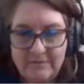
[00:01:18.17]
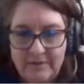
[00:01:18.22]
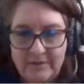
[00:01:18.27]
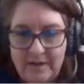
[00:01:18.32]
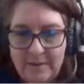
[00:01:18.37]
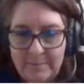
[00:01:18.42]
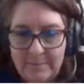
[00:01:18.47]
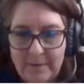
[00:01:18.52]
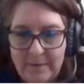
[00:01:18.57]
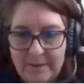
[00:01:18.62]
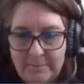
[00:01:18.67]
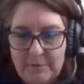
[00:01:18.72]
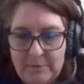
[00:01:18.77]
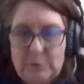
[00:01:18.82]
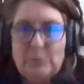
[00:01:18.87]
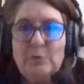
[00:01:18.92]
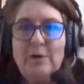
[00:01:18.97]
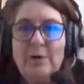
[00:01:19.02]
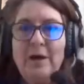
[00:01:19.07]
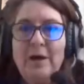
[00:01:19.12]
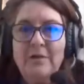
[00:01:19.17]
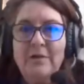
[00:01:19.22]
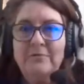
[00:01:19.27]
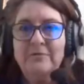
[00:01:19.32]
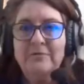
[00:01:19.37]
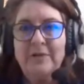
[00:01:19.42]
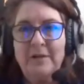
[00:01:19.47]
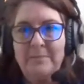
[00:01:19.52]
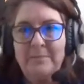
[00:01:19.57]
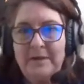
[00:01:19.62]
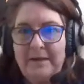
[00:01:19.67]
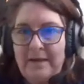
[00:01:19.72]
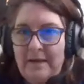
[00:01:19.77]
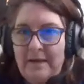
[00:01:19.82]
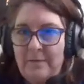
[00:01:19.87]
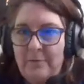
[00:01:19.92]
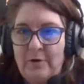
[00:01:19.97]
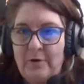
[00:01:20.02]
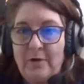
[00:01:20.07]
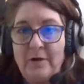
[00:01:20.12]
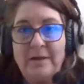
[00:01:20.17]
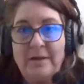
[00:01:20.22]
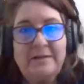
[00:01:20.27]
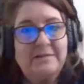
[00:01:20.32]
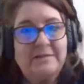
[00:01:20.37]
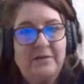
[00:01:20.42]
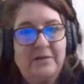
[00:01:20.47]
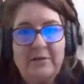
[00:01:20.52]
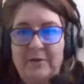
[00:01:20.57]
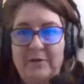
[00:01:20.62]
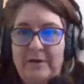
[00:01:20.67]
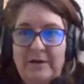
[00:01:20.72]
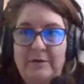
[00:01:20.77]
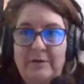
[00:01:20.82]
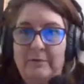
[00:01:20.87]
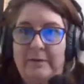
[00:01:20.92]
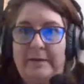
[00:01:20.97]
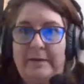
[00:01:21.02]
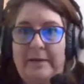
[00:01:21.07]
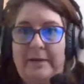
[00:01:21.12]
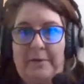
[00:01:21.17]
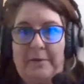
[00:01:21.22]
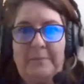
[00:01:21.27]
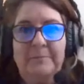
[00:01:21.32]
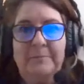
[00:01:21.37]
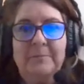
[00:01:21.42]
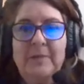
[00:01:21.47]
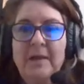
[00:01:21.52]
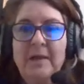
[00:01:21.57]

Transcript: Got my mute off, got my camera on, so here we go.